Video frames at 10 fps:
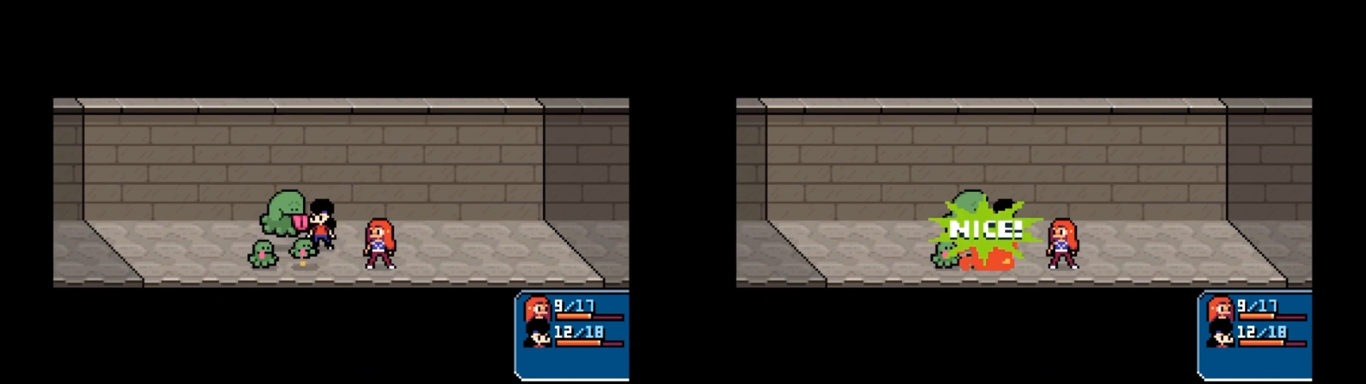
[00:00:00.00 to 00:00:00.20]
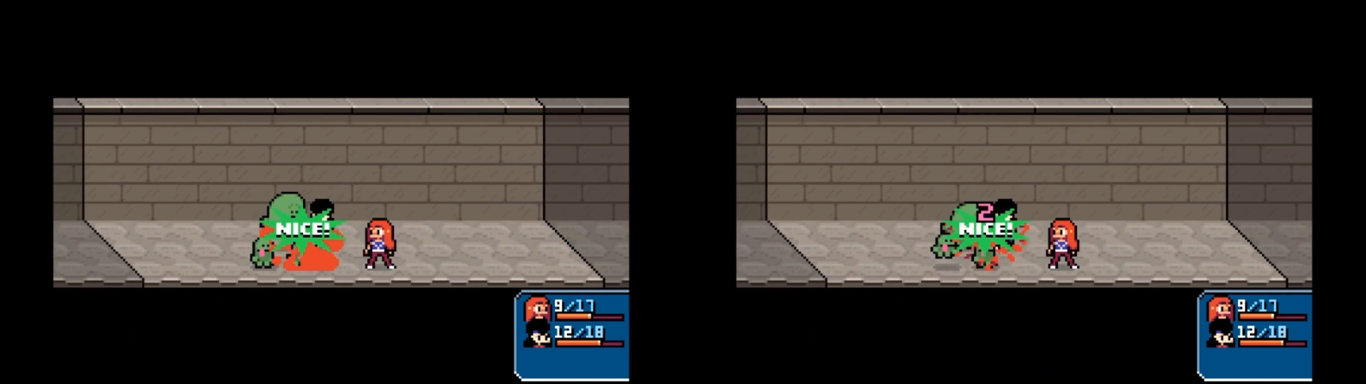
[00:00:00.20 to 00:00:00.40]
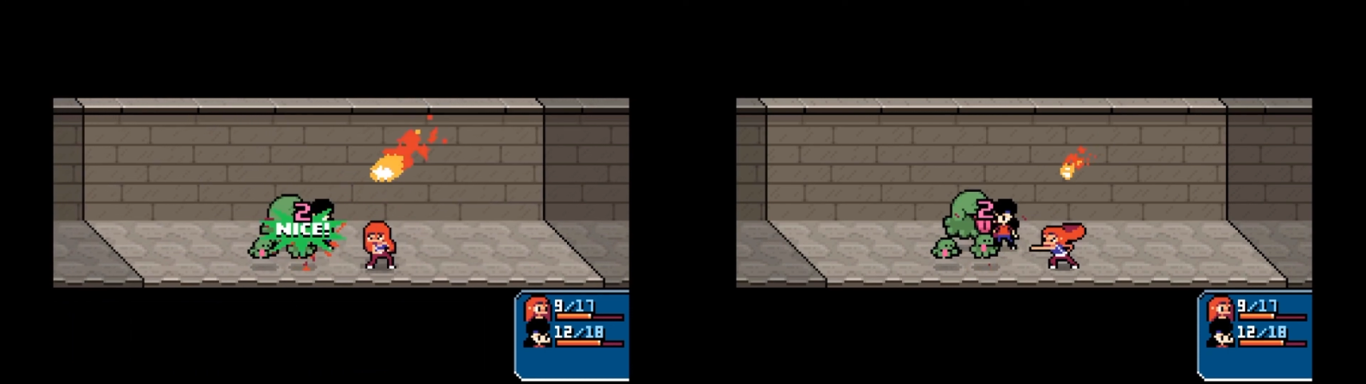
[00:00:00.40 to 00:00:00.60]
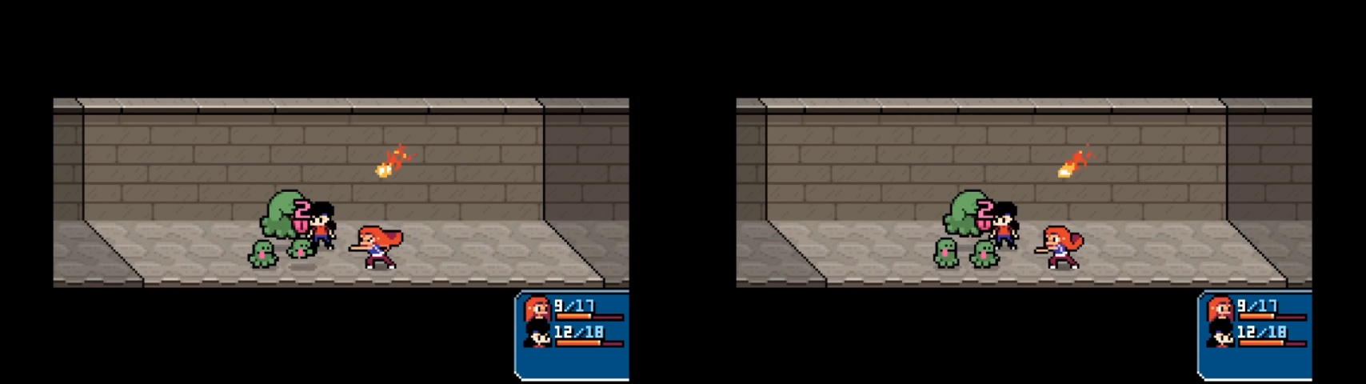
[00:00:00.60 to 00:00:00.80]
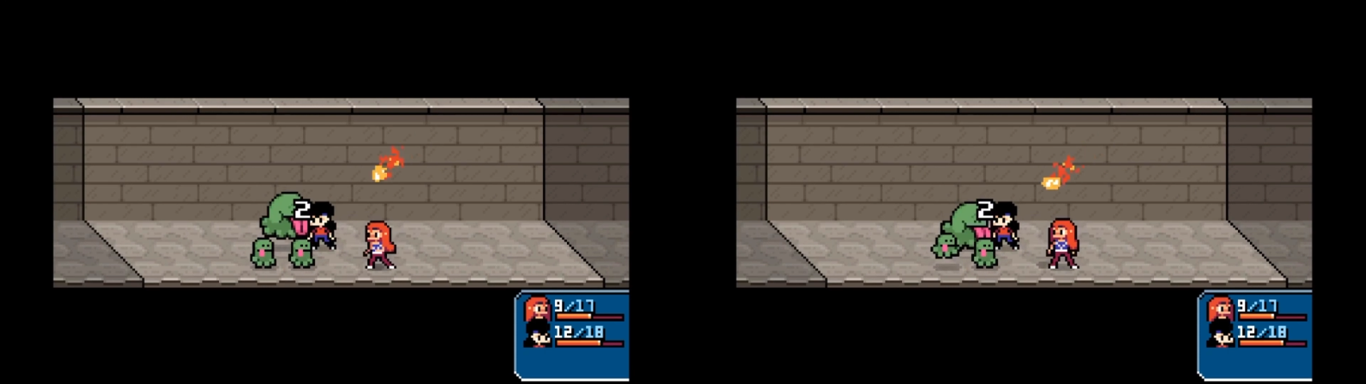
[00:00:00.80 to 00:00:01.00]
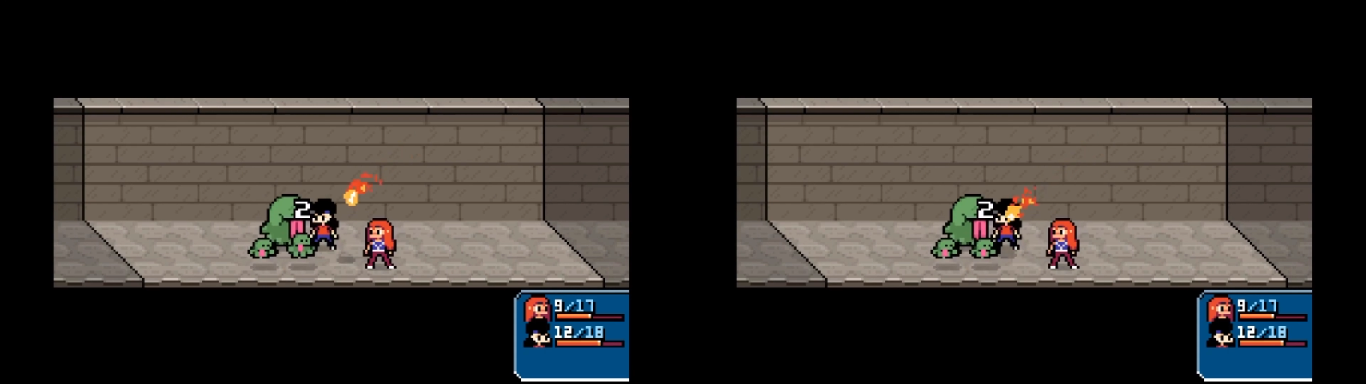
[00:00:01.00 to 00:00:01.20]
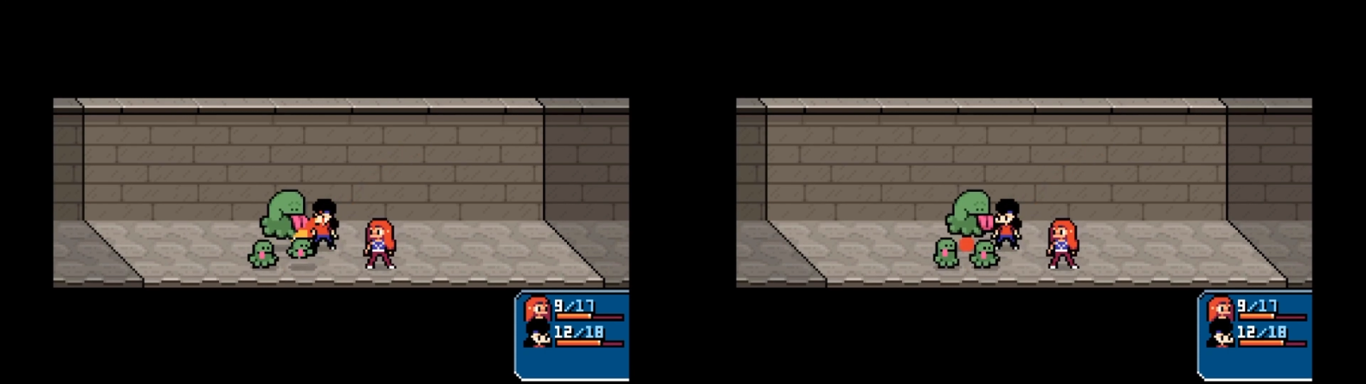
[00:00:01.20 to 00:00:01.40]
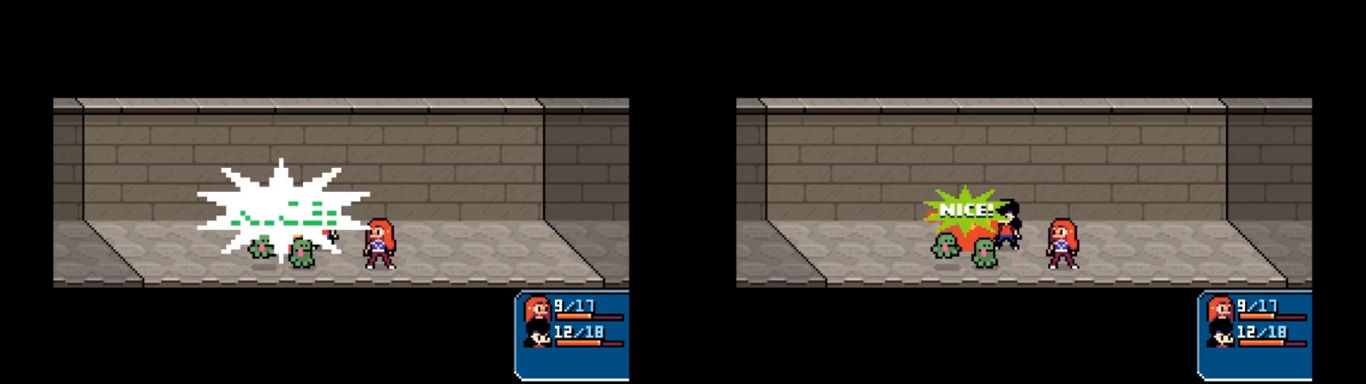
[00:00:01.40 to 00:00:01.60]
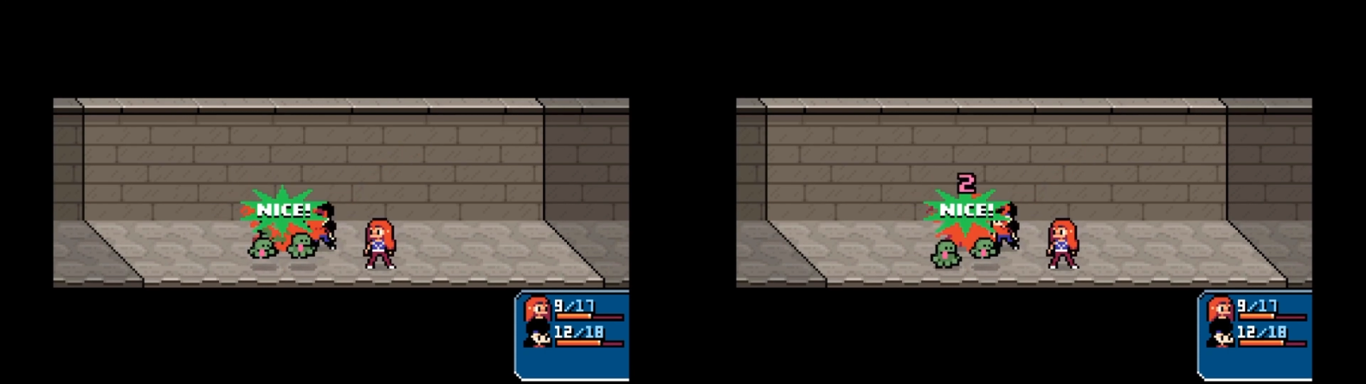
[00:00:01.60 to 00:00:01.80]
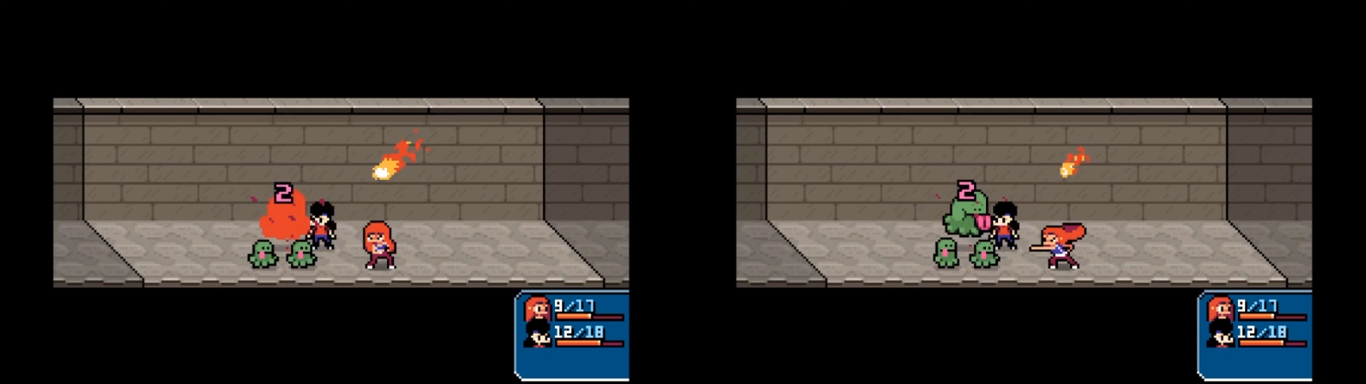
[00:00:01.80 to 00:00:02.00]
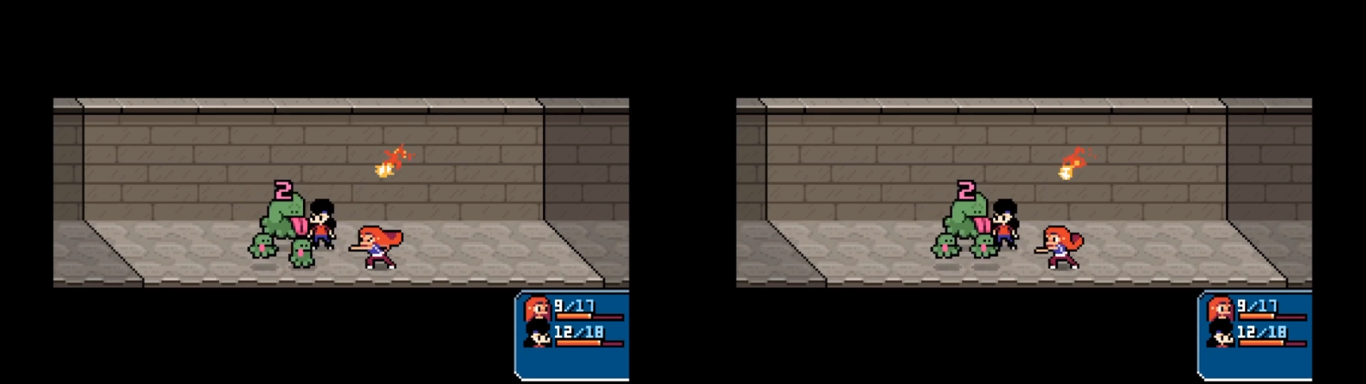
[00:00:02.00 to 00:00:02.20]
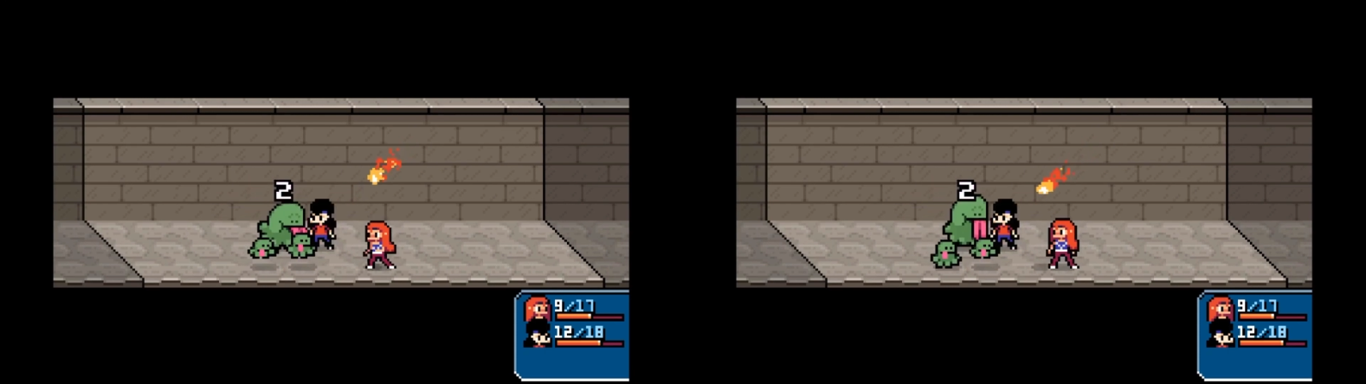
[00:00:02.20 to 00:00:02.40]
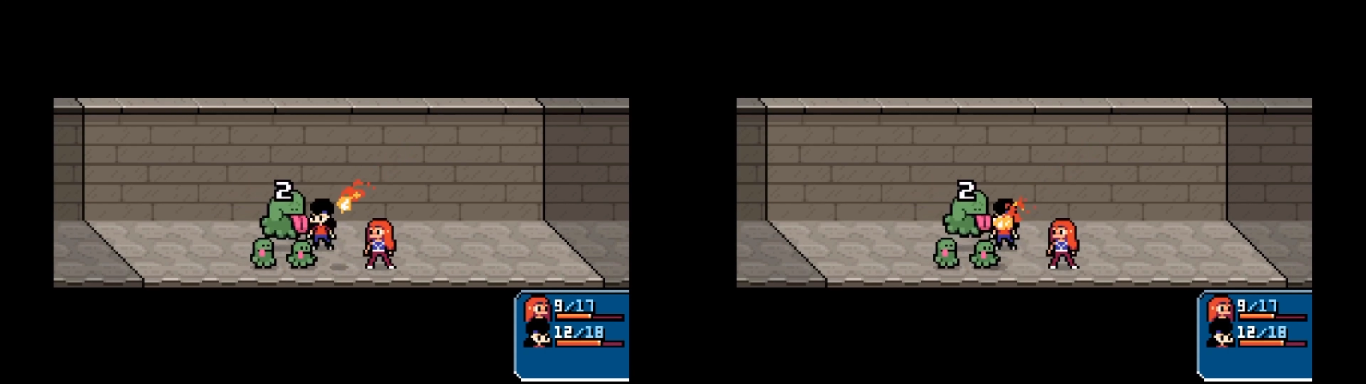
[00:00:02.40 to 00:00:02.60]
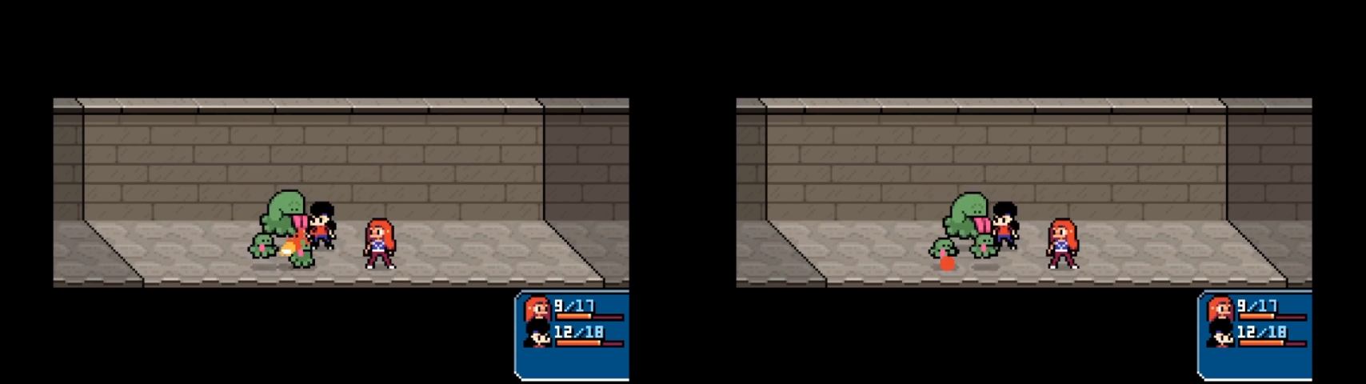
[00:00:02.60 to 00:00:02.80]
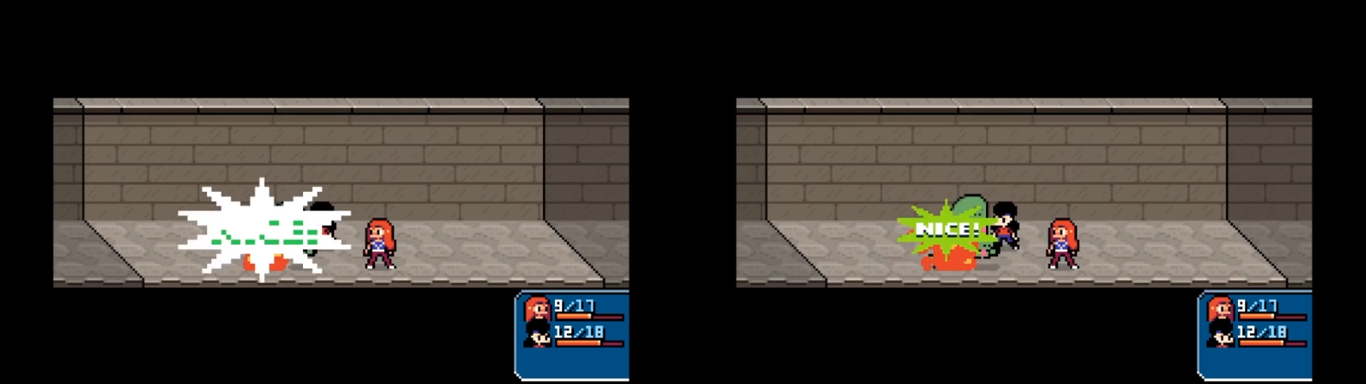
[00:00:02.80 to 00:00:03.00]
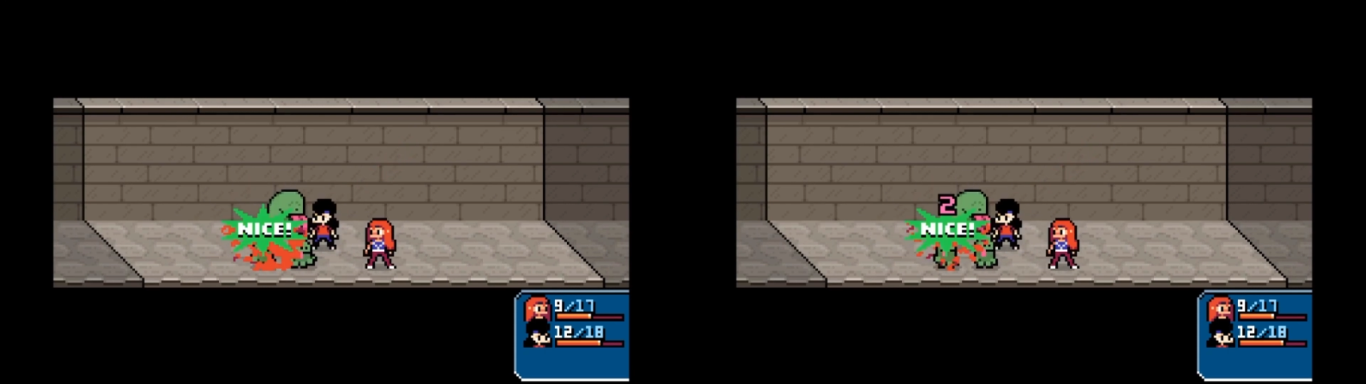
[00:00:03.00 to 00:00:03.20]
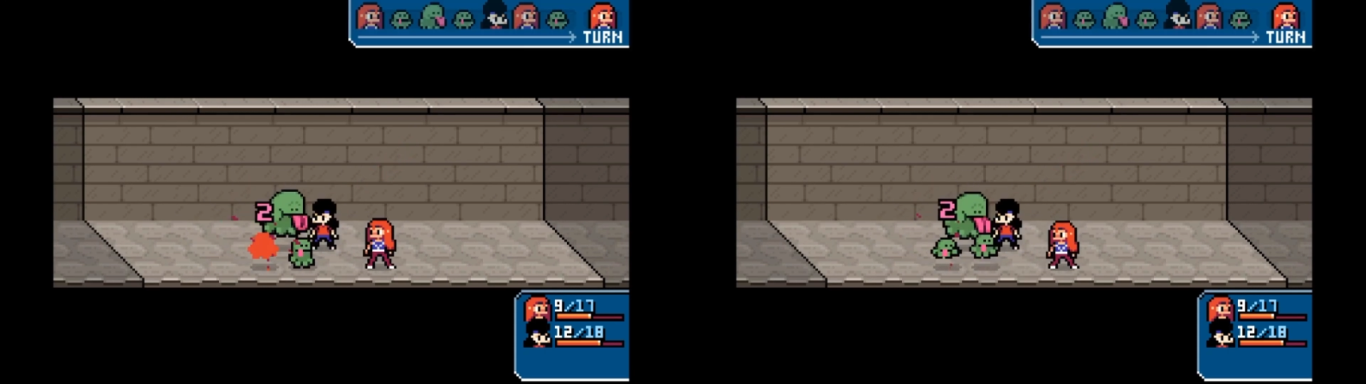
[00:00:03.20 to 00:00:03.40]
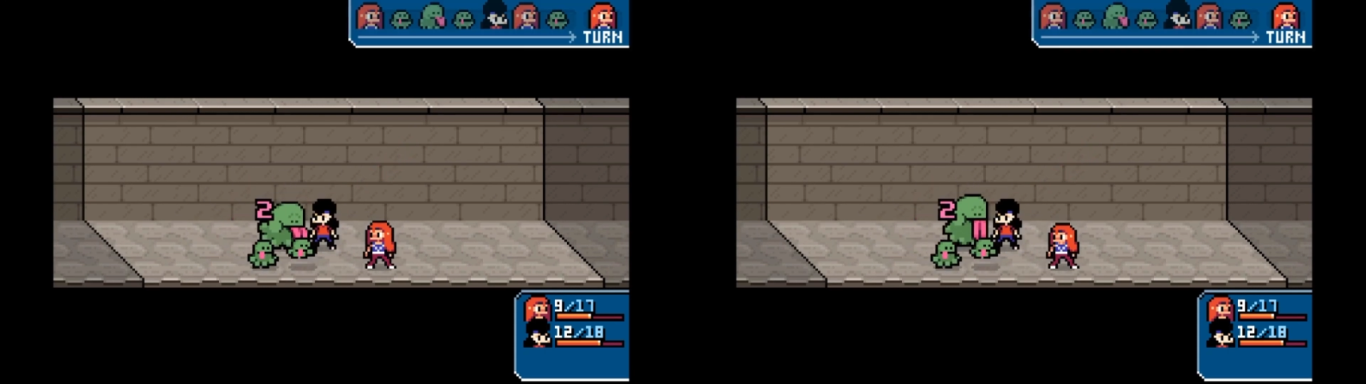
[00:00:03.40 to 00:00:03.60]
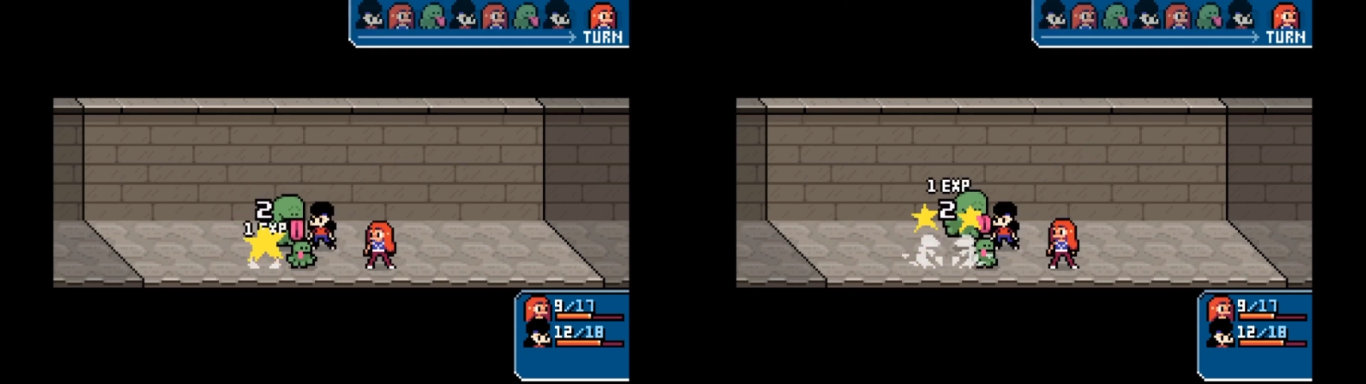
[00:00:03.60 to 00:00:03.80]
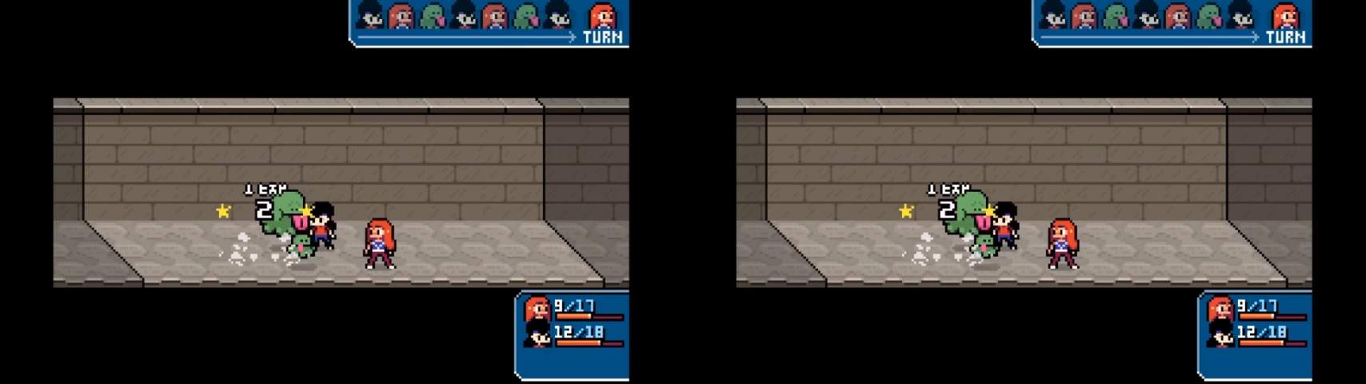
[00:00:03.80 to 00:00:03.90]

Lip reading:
[unreadable: no face in view]